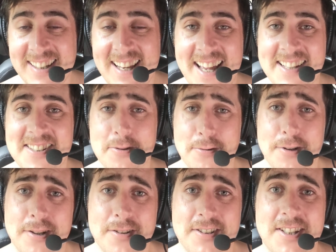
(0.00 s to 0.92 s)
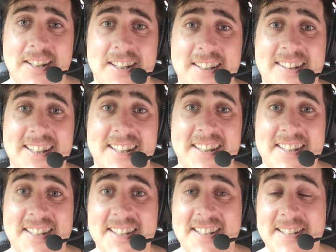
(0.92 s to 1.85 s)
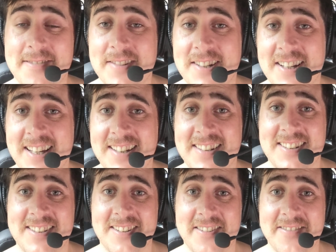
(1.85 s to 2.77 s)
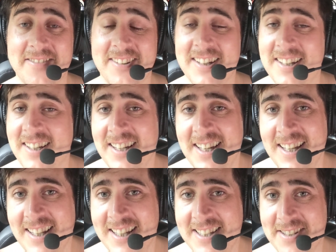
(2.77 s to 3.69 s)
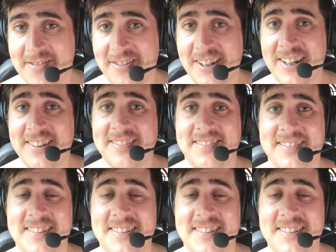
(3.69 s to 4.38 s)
adds oil to the system and sort of lets it flow.